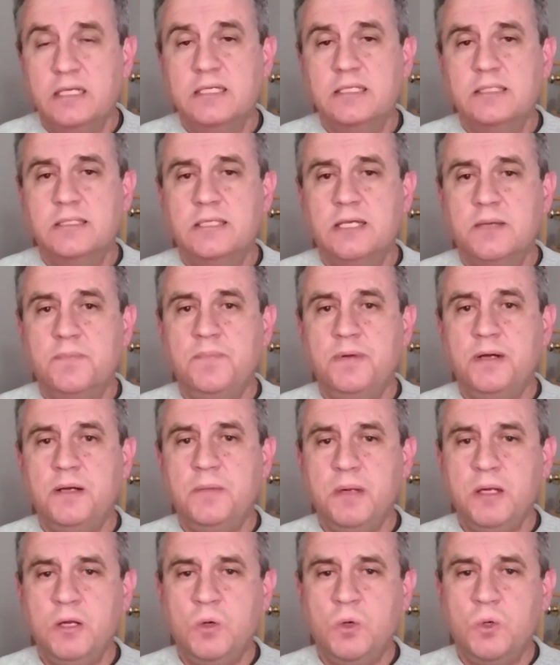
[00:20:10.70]
simply
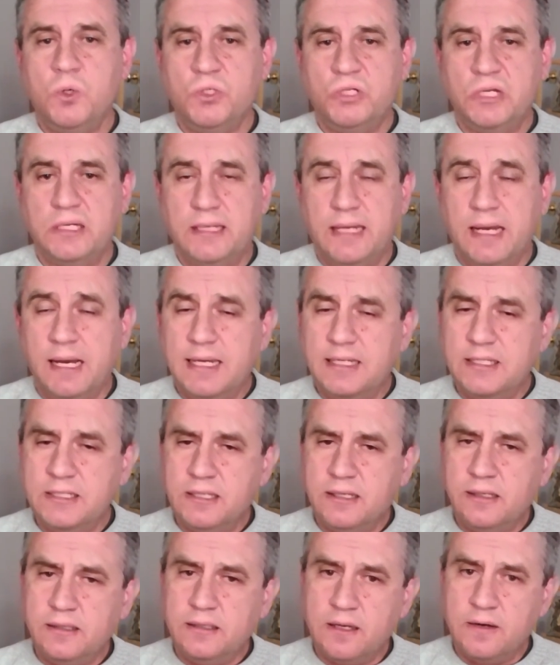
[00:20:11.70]
because he
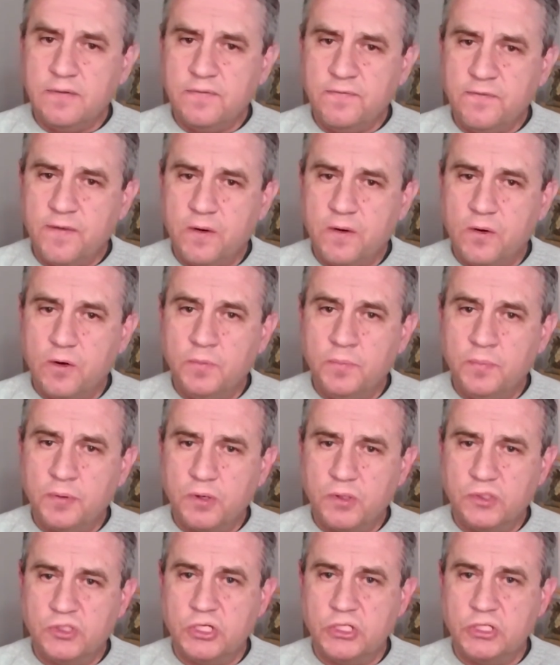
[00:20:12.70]
diligently followed
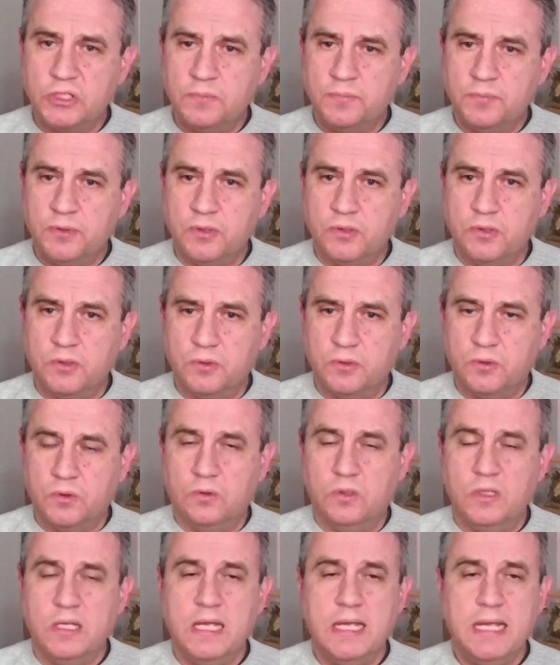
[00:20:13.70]
process and
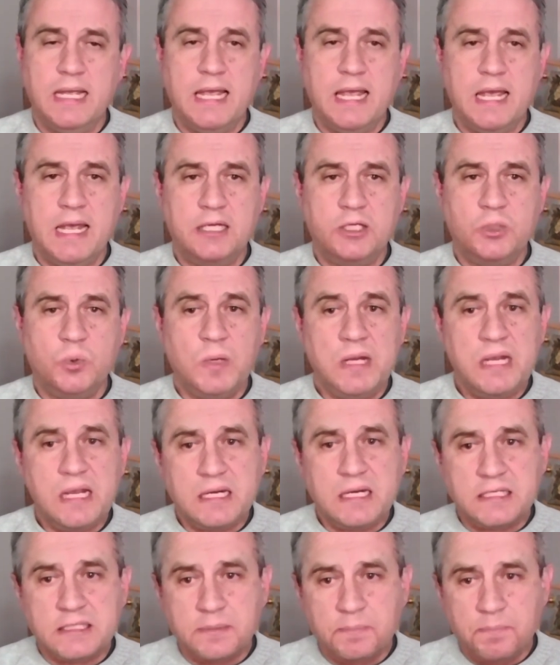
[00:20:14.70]
protocol, as we
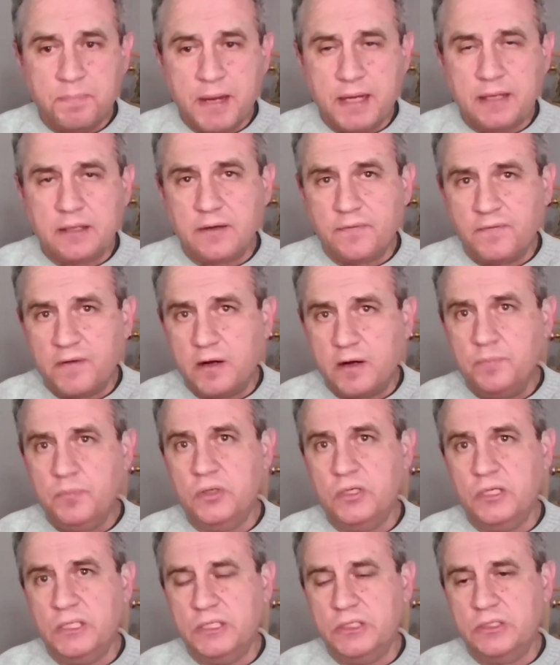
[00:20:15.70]
expect of our
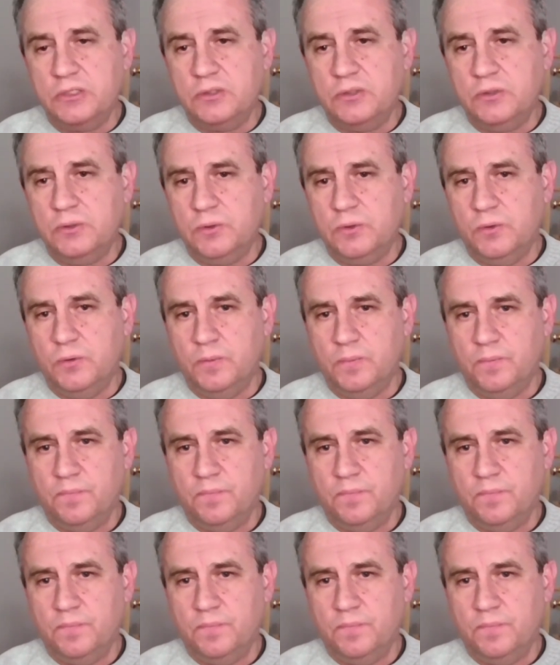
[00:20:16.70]
police to do.